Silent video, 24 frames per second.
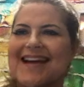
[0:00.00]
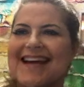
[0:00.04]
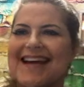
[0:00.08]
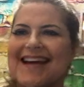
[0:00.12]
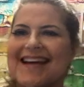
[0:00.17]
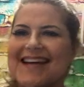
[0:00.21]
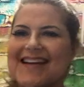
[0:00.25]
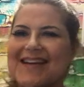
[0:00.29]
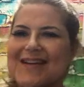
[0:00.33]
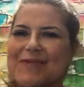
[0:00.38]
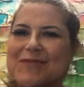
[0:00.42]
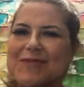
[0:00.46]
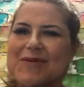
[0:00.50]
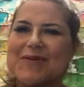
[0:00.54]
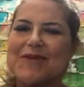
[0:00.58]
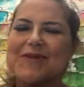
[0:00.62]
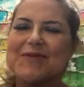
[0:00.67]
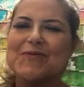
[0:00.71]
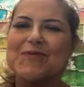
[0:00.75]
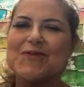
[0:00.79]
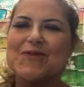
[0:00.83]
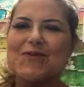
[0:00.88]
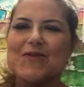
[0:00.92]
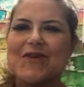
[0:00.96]
Hi, and
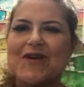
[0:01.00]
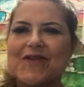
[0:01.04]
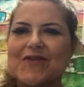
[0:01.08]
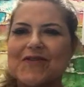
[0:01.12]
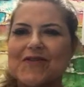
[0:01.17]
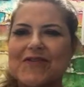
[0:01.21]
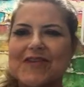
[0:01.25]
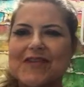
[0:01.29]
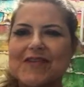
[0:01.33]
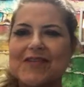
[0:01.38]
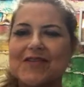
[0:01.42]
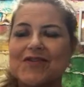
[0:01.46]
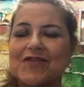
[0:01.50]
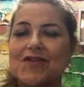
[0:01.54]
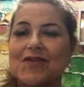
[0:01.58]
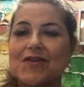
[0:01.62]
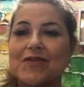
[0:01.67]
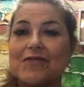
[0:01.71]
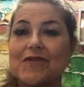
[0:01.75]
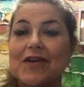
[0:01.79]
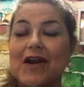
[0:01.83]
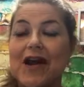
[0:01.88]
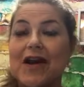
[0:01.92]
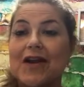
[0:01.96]
welcome to another edition
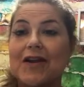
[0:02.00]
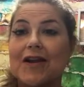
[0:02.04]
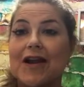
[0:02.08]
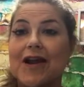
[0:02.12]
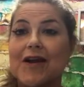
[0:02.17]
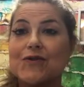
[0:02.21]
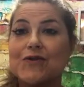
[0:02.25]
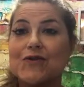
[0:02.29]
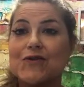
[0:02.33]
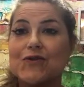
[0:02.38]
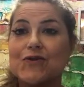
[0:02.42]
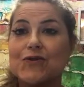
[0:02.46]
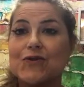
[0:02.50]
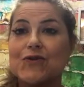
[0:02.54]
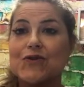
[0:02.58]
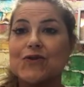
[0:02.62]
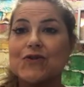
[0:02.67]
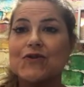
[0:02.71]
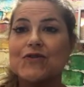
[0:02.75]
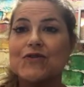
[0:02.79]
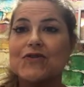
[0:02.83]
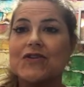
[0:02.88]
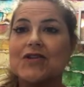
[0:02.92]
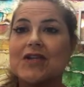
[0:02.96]
of God Allows
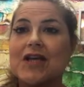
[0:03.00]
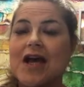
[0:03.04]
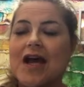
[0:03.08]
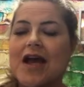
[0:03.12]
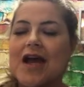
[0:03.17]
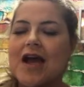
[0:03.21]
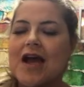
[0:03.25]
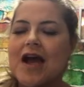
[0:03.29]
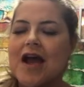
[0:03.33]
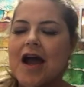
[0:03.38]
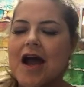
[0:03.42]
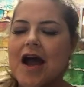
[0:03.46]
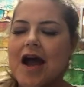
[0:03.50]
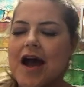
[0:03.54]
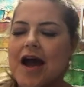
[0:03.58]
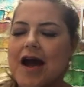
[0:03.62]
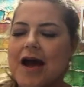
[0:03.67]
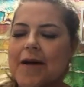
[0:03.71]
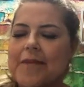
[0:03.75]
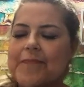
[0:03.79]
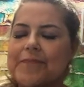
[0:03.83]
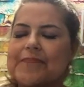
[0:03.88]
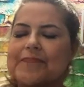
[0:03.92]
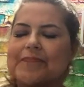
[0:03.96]
U-Turns.
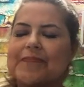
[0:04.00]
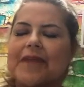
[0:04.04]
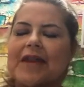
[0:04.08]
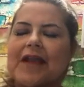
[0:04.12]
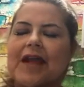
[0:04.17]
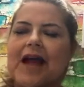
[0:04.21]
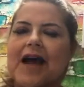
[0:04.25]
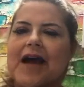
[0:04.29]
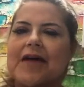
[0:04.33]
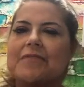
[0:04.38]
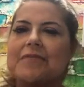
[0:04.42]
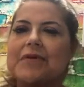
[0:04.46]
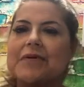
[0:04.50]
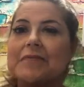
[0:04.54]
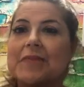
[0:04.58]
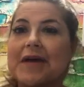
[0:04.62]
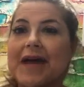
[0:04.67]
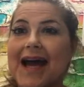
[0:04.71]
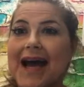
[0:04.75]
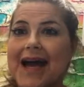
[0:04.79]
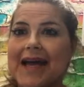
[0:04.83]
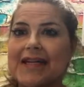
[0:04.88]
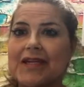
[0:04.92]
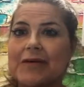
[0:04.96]
I've been
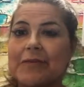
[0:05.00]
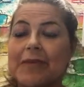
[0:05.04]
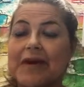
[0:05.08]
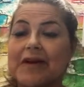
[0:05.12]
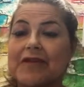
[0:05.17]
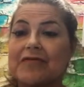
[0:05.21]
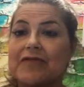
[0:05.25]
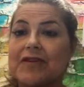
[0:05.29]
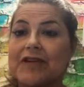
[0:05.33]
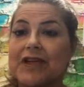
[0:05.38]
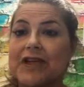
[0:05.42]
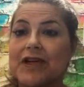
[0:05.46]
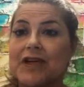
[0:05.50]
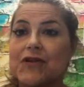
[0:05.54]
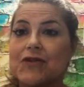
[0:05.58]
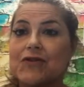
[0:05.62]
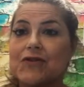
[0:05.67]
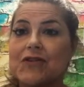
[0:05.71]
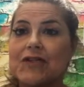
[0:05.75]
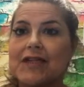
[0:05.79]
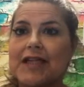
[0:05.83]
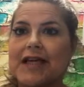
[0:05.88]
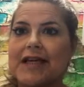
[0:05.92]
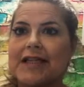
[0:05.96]
behind on my
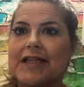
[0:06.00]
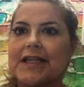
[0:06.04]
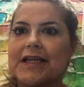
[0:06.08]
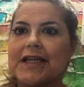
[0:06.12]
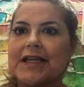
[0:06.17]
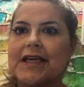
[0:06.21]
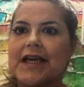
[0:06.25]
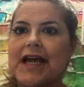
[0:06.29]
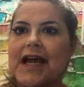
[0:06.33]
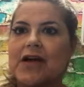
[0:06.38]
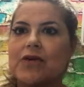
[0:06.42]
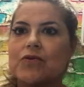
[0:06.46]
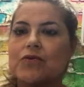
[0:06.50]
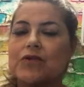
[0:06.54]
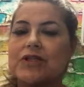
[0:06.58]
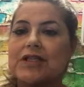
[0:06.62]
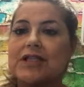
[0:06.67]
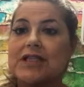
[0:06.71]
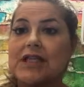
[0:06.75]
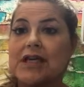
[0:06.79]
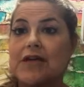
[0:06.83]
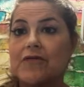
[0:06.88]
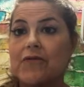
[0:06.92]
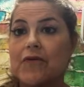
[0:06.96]
videos lately. I was
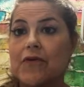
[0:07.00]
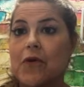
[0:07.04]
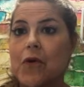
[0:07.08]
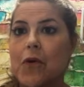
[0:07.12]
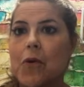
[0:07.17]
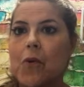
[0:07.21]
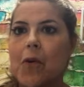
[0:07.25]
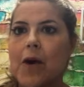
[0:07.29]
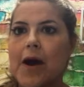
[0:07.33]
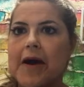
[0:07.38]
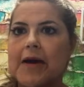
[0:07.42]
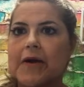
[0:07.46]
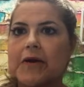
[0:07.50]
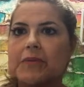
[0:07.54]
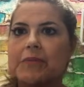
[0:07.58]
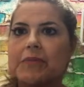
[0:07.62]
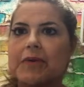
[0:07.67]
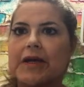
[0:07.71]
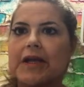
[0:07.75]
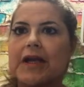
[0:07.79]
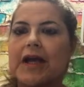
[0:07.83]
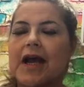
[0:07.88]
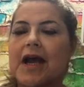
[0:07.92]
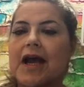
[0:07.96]
sick for a while,
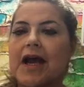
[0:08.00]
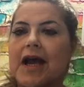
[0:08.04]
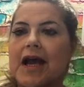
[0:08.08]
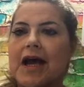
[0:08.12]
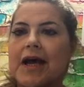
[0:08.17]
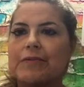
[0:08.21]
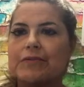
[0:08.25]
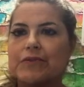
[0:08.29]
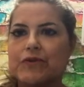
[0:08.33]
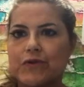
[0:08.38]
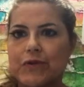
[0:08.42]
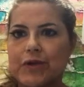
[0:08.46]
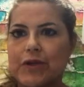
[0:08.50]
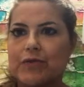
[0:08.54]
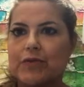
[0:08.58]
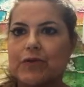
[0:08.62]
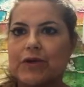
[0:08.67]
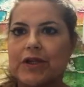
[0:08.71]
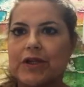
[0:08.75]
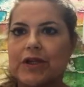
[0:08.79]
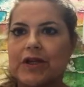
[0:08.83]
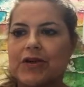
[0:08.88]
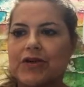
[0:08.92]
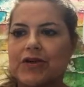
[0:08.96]
but I'm doing
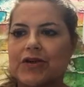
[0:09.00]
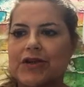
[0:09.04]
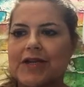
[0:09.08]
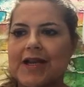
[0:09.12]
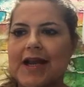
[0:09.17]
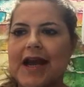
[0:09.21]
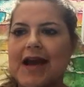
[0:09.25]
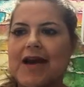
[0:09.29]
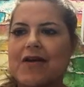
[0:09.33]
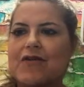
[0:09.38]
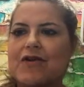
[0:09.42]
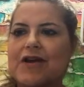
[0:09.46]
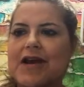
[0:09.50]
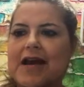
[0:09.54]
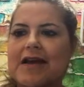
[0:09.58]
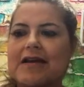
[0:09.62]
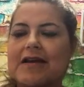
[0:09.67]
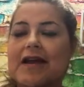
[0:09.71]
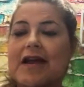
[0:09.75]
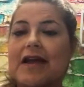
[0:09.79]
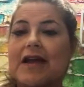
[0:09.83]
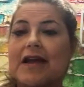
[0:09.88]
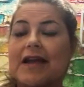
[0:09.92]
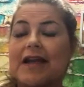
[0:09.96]
really good now, and
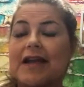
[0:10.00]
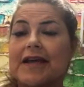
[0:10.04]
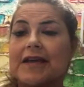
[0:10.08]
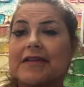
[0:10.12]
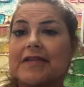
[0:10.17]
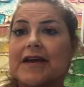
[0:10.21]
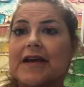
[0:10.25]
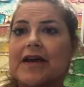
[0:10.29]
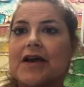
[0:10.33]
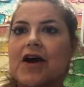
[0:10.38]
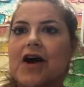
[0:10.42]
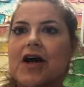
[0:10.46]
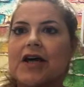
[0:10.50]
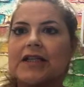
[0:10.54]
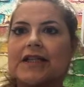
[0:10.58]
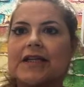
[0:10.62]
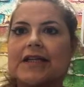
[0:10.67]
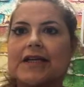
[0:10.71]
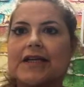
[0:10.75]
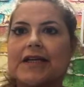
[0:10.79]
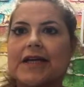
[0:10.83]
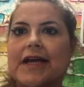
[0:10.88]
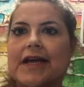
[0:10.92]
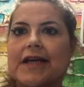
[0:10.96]
I thank God
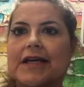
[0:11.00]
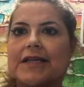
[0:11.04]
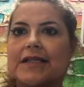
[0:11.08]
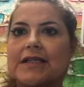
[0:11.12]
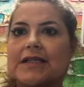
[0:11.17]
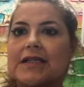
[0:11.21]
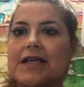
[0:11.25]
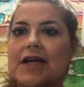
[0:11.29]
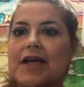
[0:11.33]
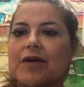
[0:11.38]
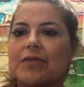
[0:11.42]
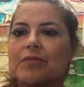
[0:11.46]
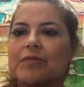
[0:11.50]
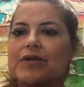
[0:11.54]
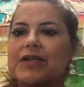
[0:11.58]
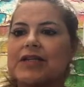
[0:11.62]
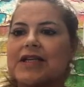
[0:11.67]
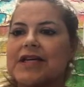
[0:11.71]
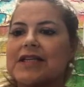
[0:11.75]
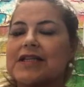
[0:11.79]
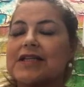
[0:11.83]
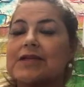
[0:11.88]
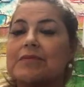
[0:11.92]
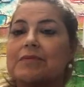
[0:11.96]
that He has
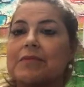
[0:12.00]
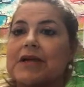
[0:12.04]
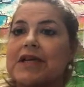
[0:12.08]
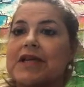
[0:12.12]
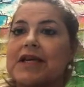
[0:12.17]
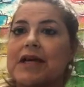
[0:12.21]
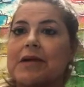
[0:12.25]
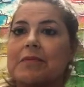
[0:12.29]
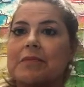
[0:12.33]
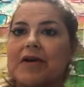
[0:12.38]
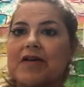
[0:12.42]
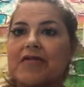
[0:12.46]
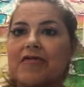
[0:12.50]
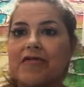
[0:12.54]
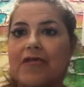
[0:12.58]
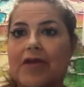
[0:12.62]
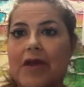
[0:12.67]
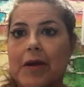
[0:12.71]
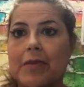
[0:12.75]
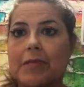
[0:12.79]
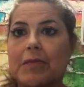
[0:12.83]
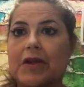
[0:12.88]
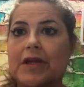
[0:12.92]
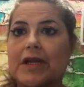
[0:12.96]
protected me and my
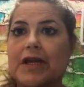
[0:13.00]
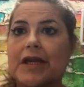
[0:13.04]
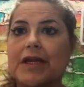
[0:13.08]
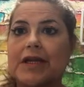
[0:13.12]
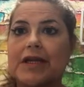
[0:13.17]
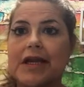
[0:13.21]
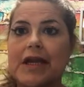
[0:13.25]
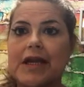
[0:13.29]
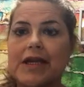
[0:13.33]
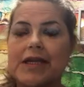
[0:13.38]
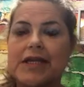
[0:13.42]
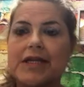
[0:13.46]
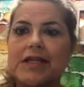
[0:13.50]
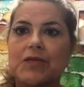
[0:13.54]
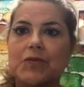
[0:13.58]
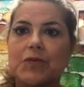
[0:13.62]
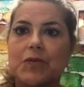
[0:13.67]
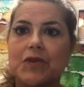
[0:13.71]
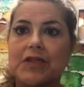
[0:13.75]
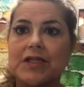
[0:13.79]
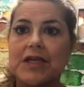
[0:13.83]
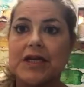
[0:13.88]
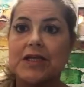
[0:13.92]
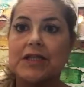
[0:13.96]
family, and that He's
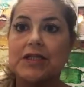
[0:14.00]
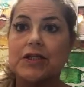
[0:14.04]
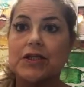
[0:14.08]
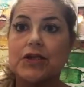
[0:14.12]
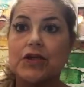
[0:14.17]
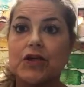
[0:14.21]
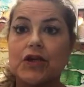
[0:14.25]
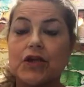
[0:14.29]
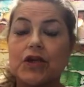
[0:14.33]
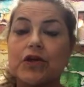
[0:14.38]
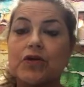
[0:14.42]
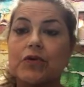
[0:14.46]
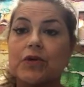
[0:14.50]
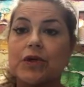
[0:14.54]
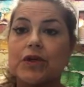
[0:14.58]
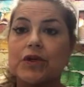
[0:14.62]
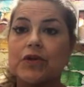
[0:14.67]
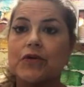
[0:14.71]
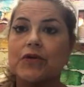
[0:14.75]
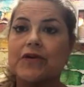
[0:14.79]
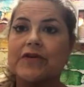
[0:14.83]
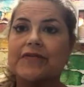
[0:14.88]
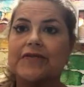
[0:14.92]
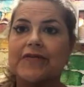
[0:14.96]
protected you and
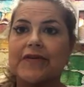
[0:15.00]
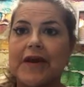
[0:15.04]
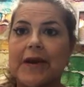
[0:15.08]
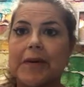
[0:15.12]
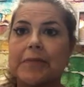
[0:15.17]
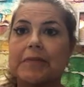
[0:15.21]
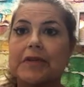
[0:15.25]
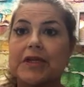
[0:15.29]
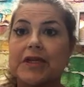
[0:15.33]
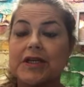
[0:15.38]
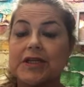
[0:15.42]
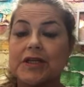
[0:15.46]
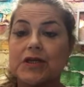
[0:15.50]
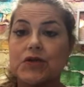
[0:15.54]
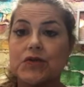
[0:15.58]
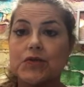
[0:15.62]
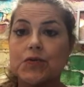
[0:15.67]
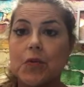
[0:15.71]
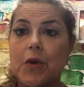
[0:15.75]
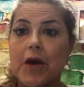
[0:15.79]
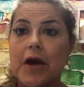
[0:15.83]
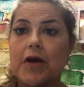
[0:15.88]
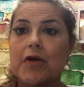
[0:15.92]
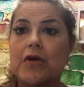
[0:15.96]
your family
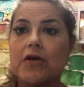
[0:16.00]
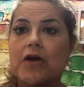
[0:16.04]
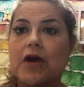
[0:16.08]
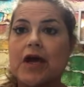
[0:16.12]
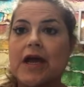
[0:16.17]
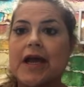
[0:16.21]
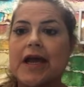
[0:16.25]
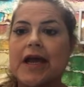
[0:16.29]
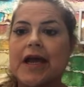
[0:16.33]
as well.